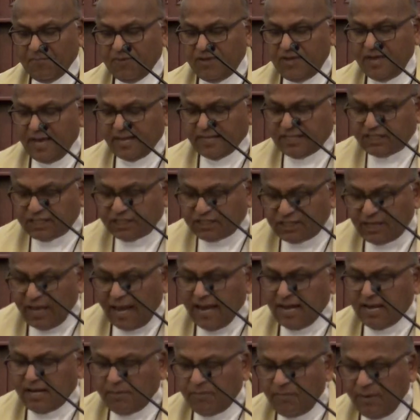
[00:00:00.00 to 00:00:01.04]
He has
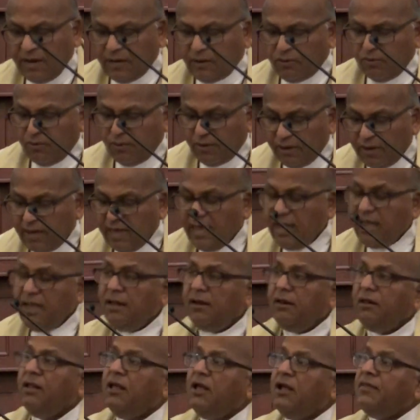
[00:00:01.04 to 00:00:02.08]
sent me to
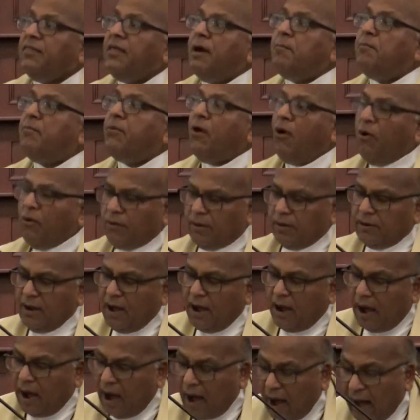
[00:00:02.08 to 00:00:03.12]
heal the
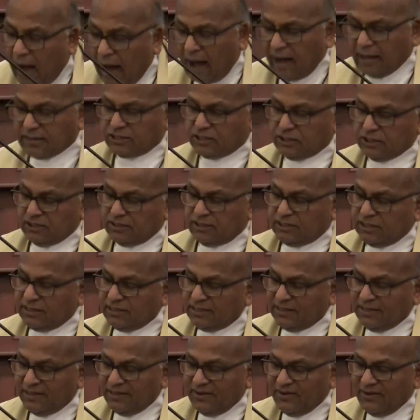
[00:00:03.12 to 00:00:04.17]
broken-hearted,
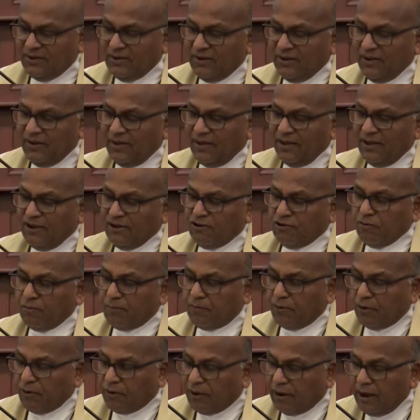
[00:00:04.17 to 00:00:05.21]

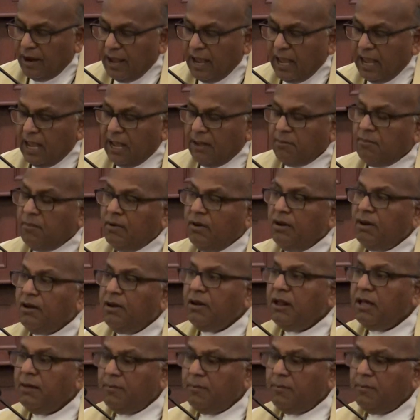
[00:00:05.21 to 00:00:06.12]
to proclaim